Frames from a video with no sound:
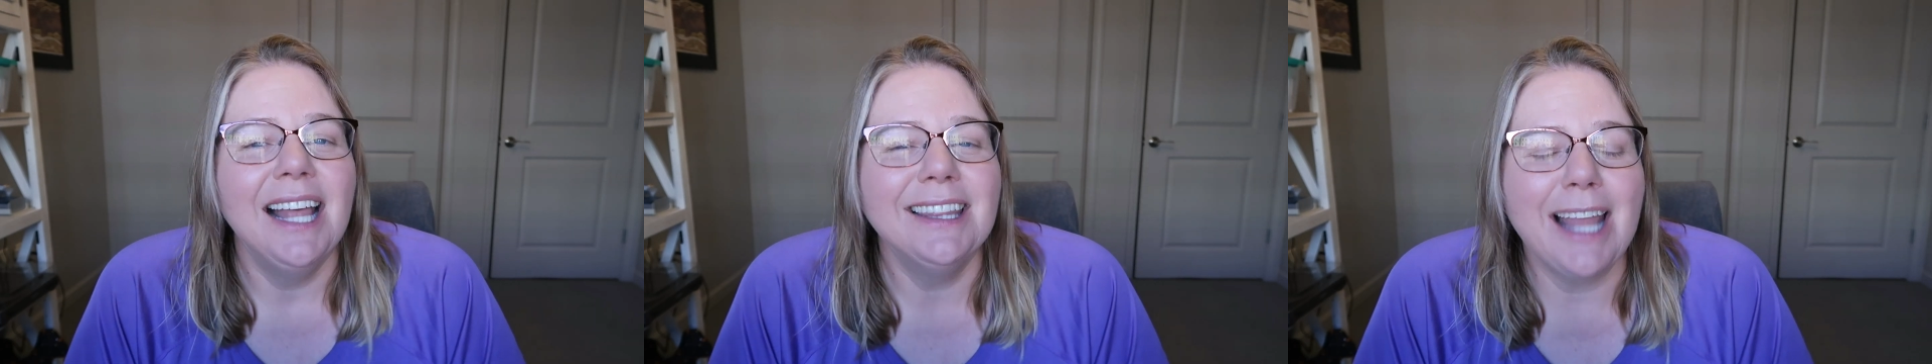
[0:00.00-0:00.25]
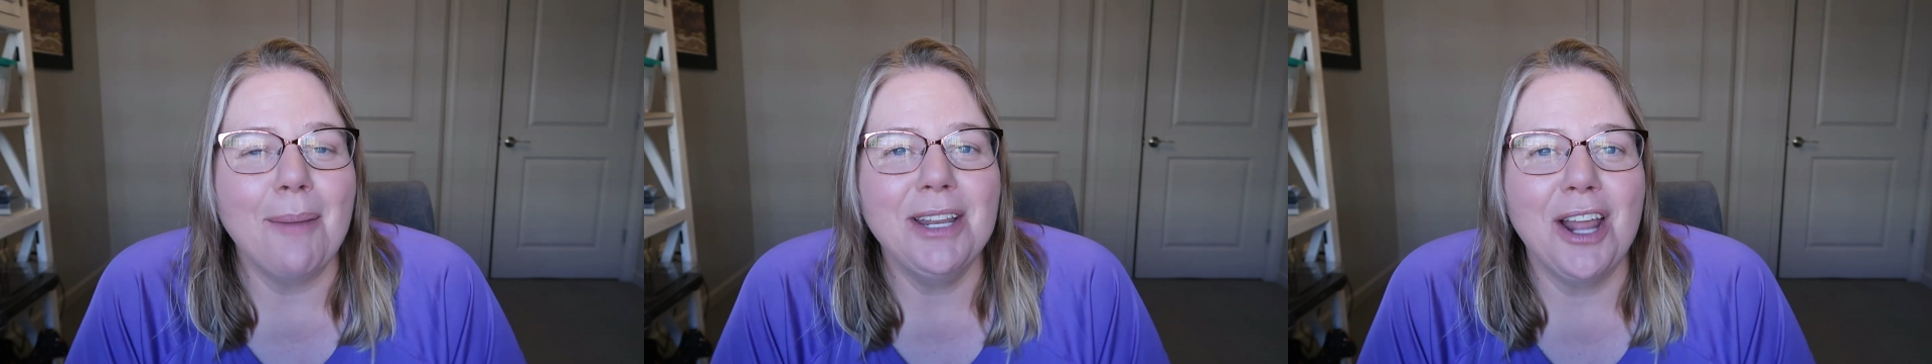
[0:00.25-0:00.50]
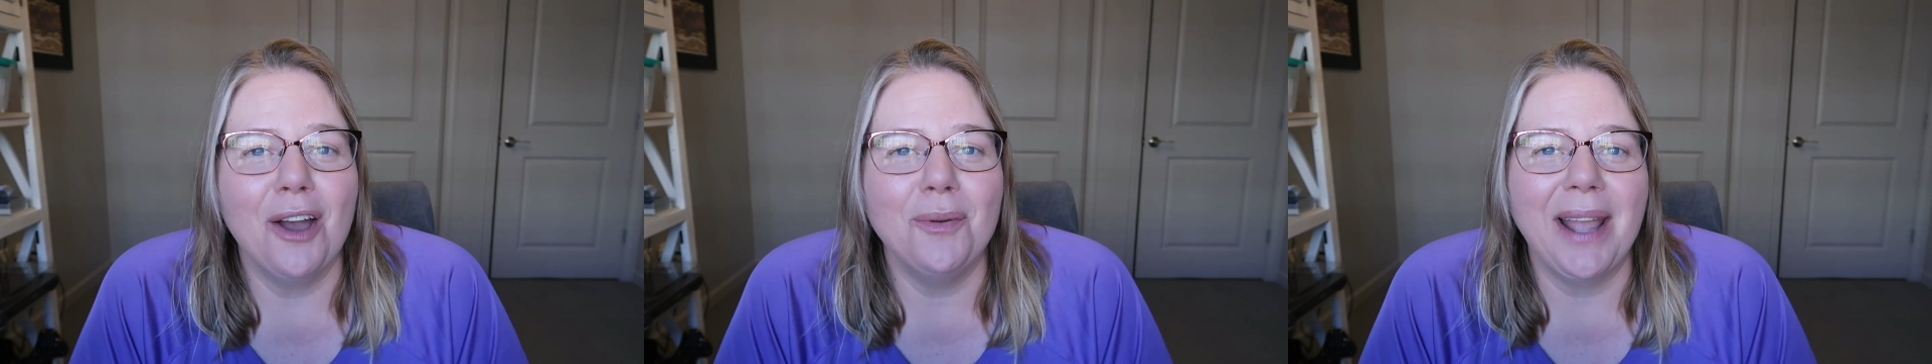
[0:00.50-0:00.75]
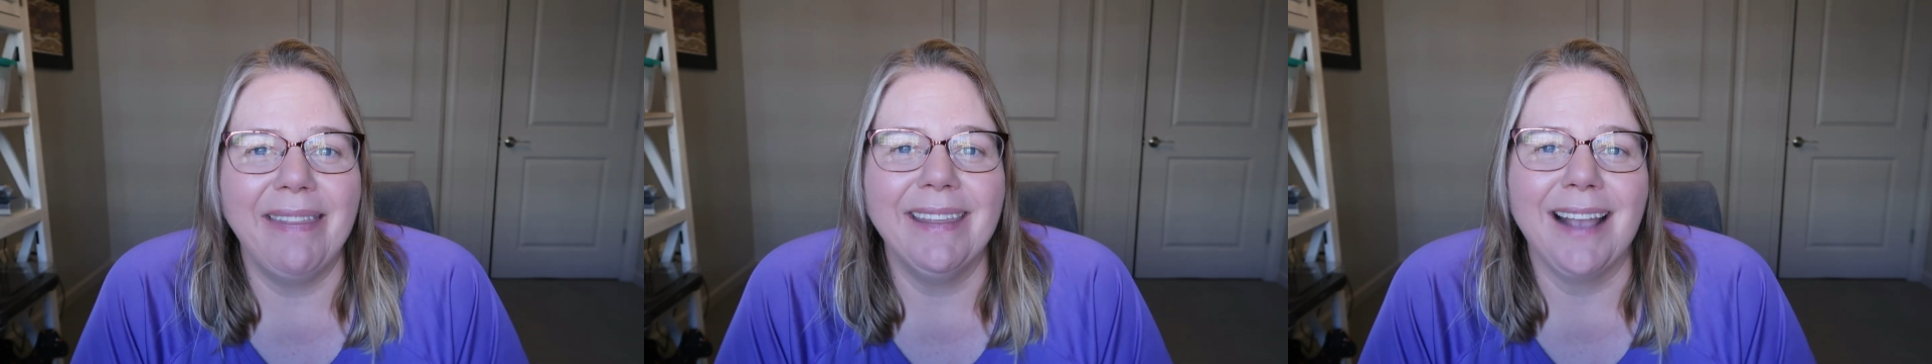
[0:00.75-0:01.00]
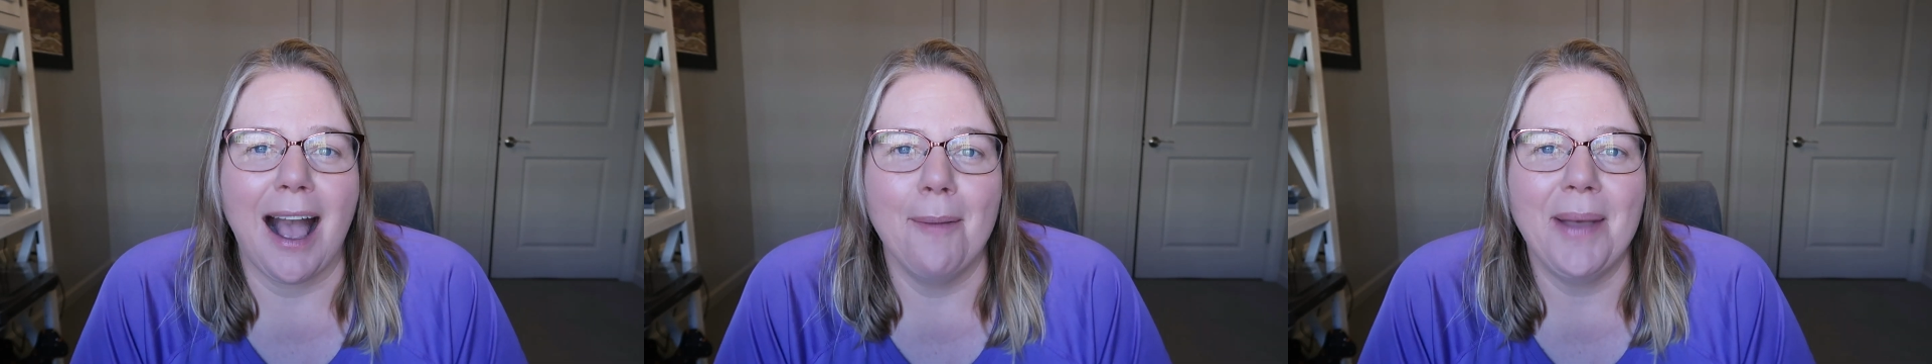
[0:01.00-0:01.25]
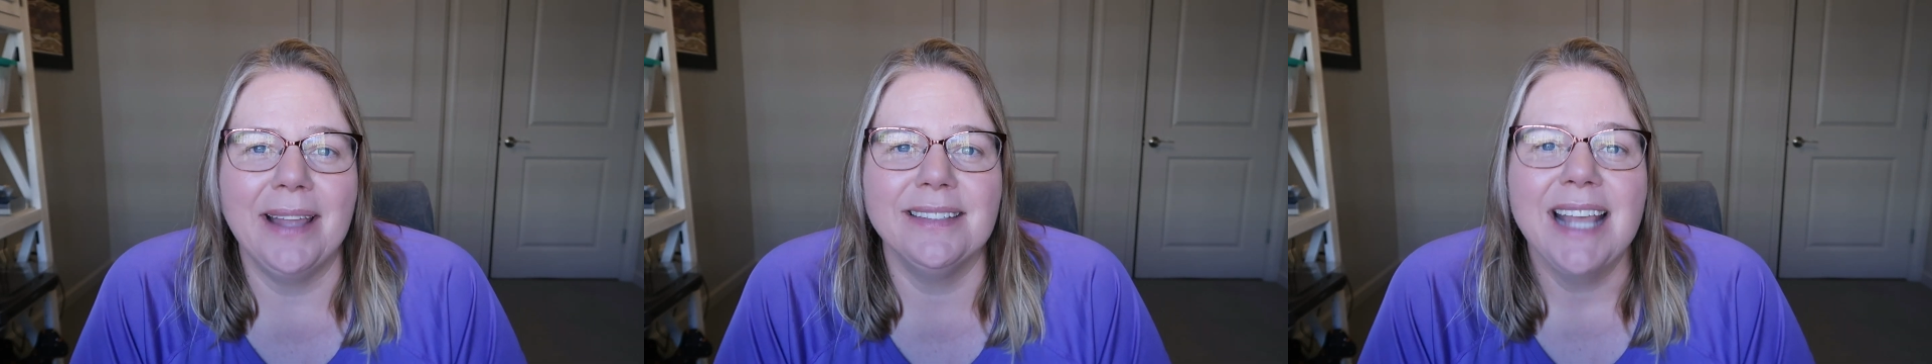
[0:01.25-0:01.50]
Let me know in the
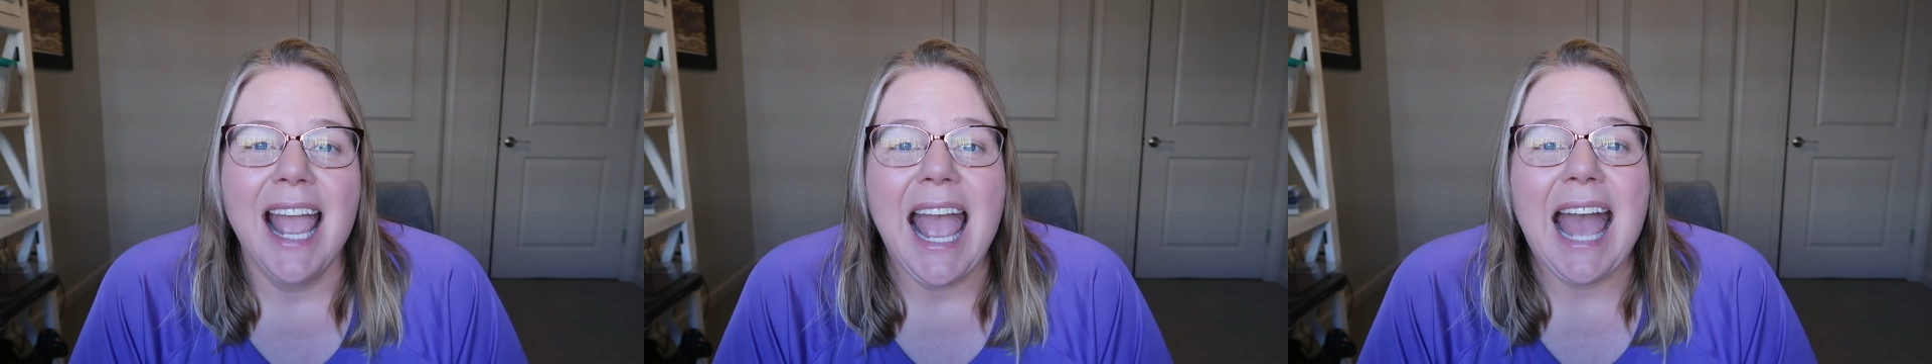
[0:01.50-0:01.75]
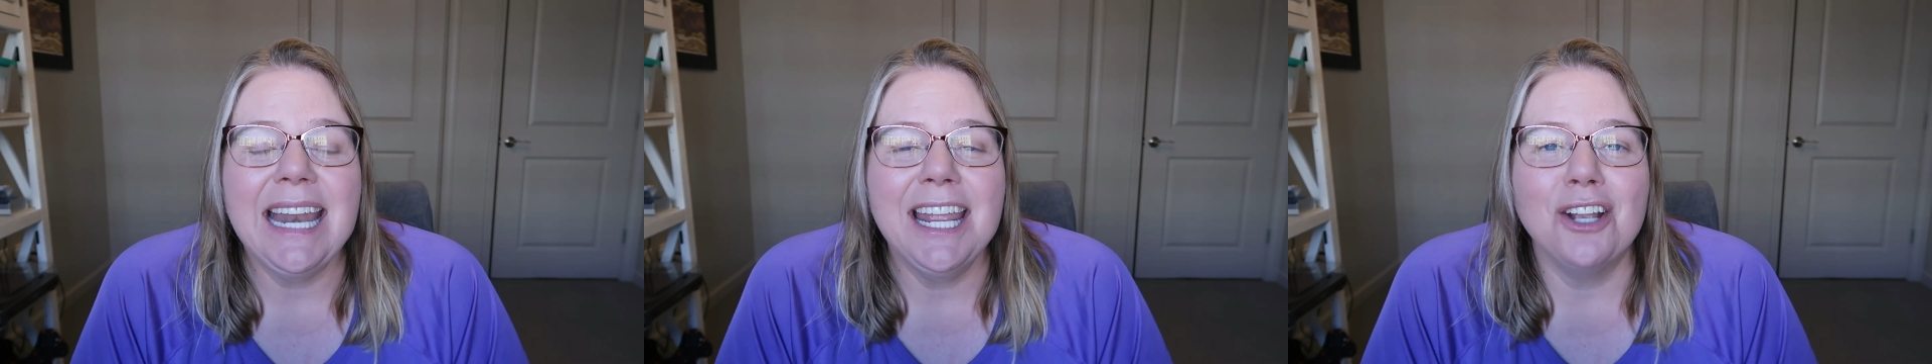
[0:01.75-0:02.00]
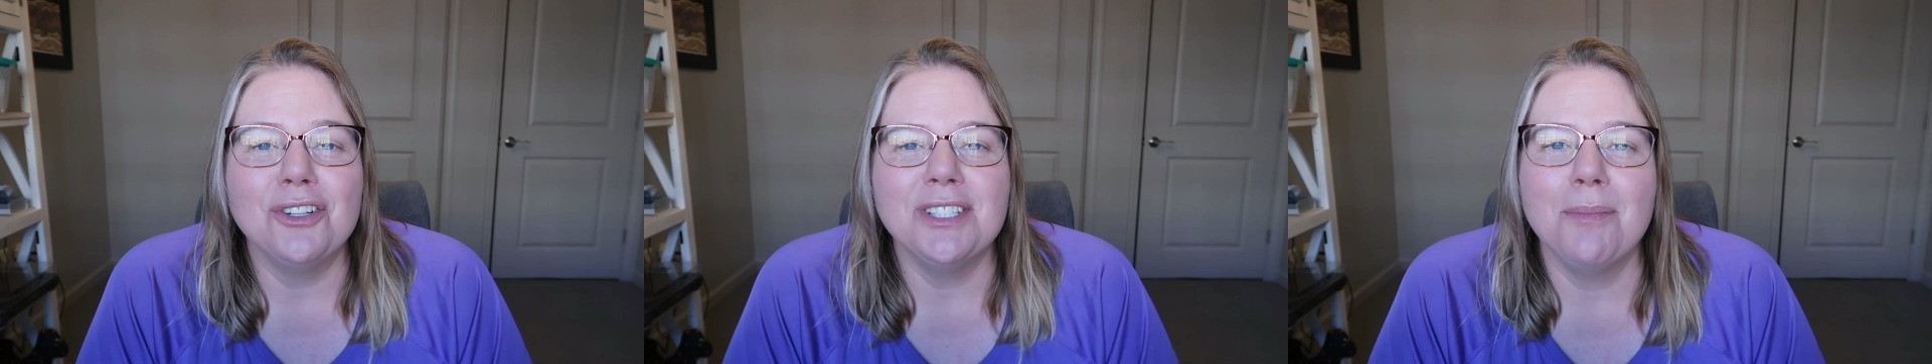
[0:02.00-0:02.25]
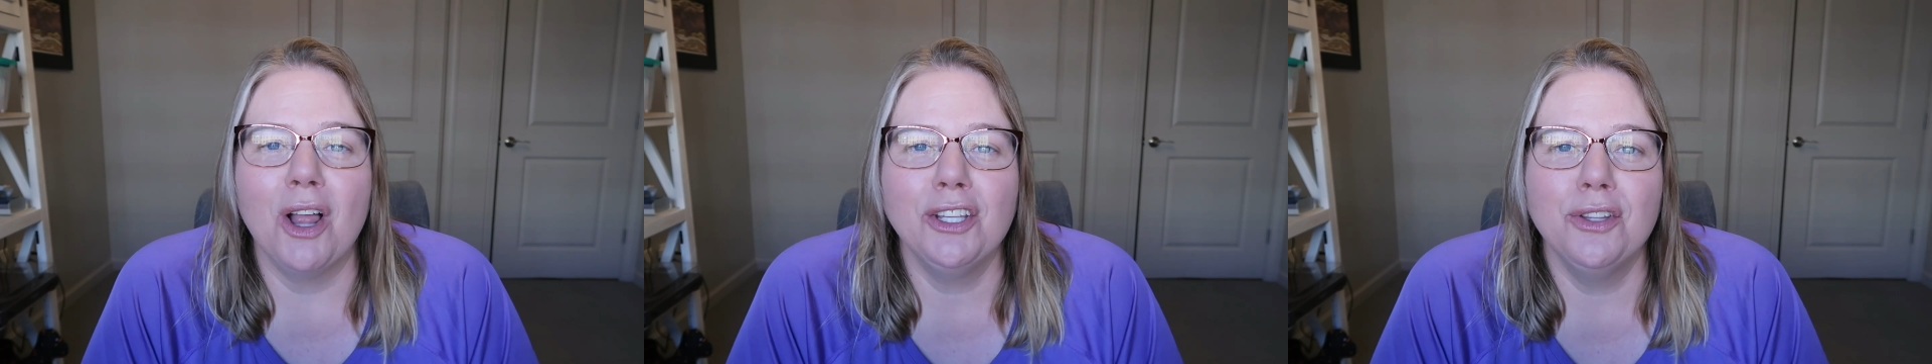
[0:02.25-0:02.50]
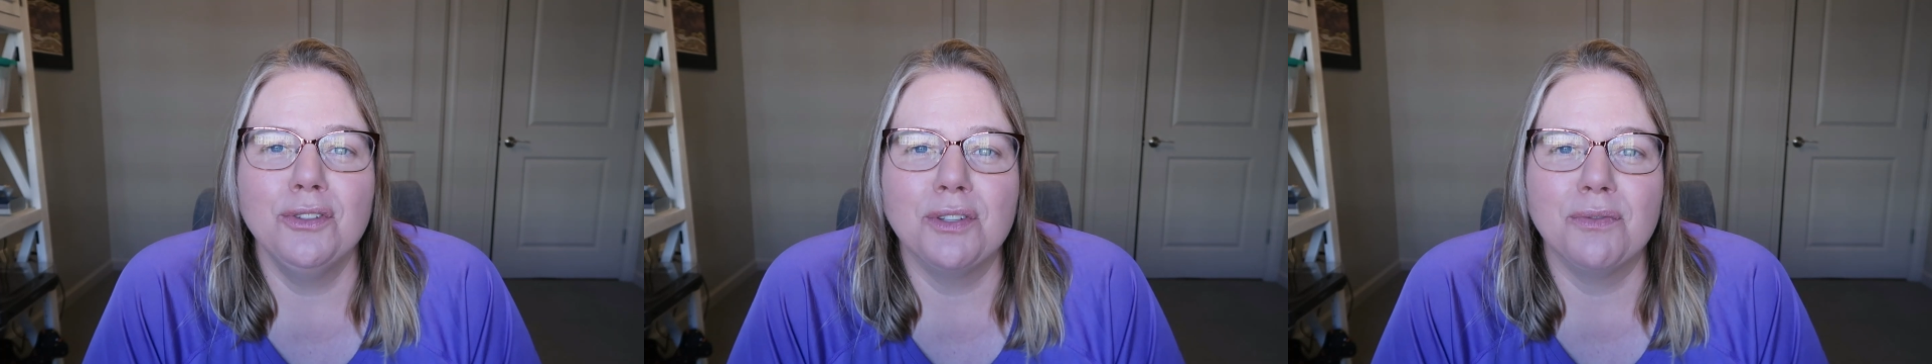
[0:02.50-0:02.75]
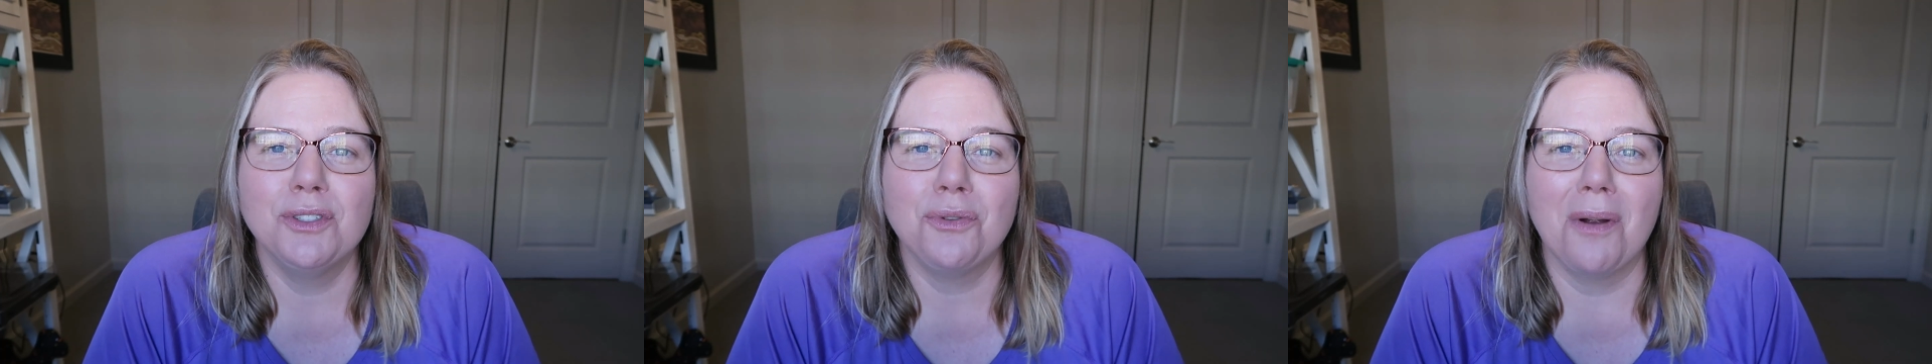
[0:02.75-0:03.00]
comments. And here's some
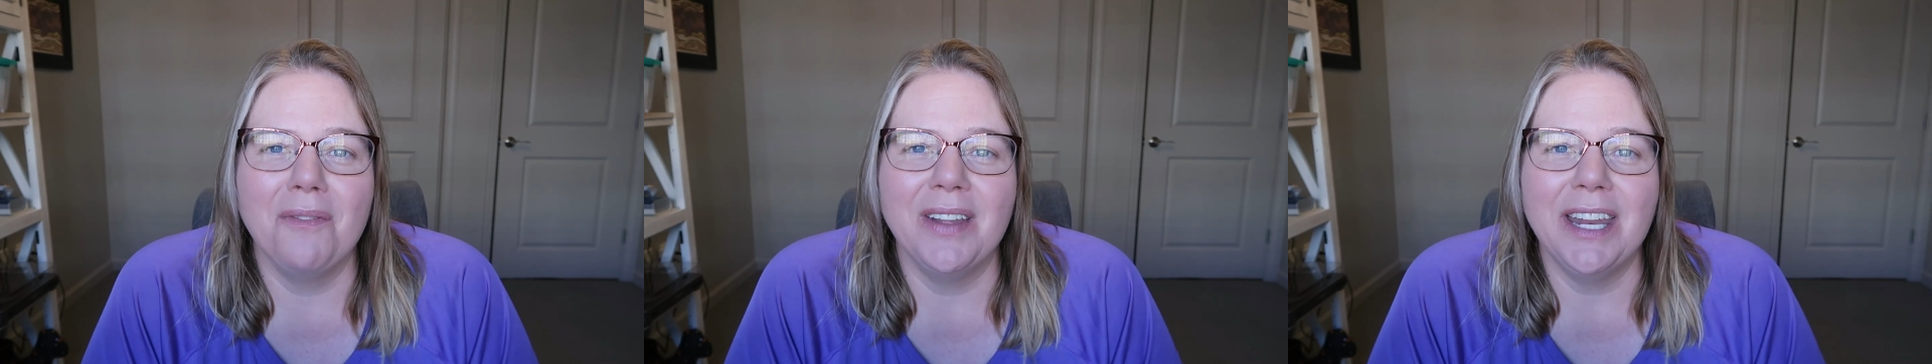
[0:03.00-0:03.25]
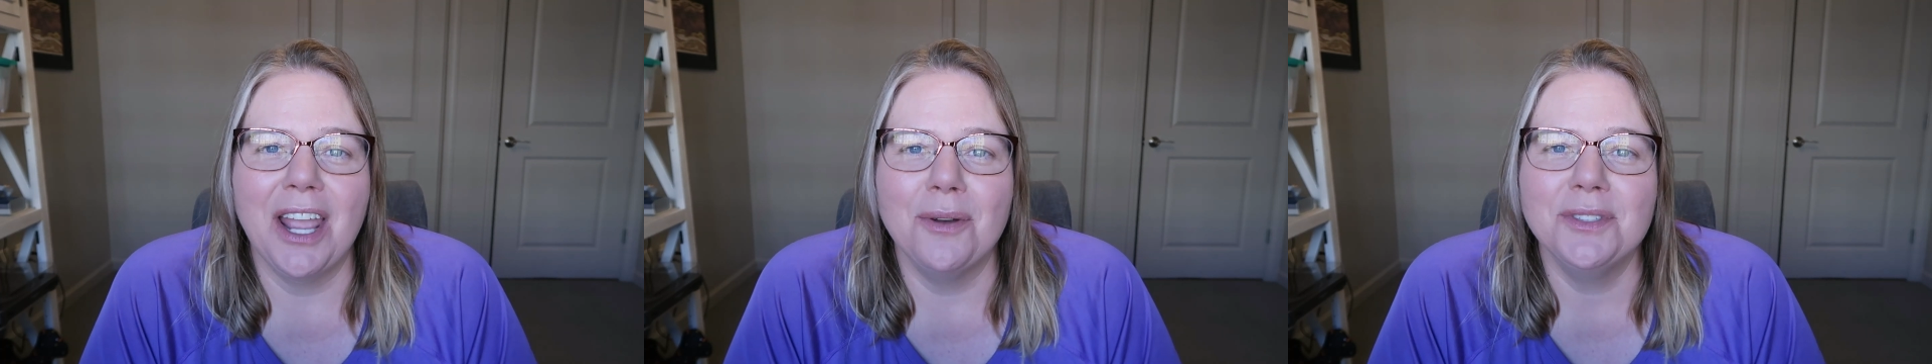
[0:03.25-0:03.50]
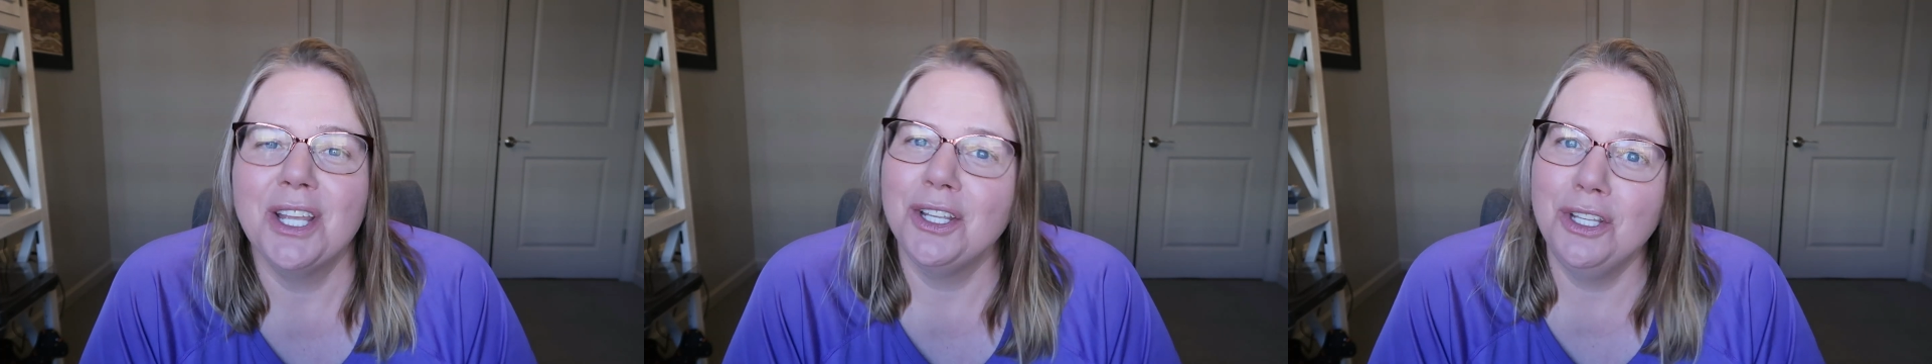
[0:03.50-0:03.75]
all-inclusive resort videos